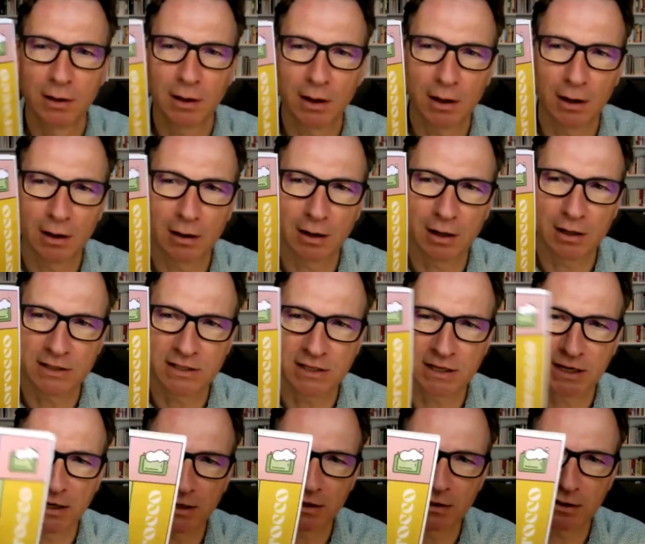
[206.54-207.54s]
because
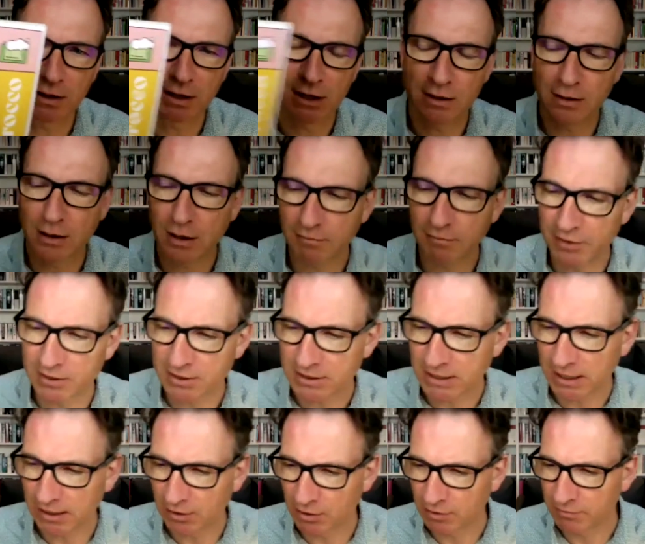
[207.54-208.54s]
he loved the
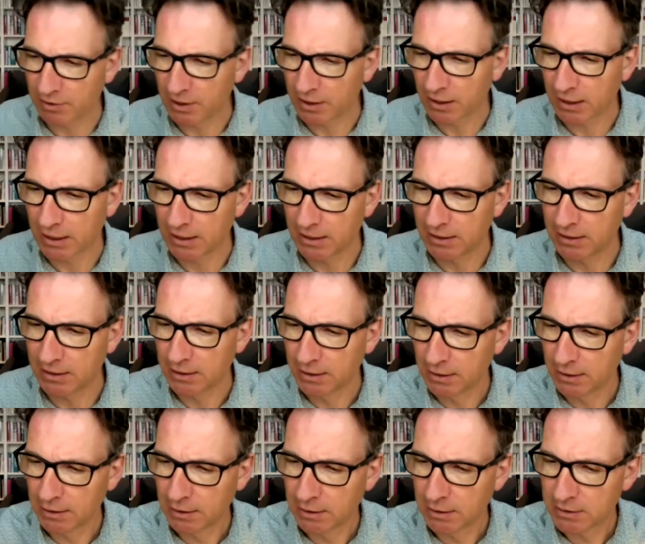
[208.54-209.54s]
sound of it, and he
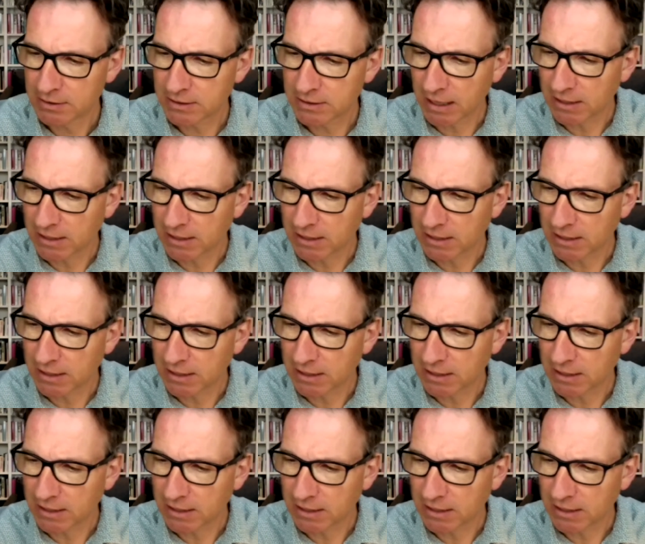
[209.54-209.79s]
sat in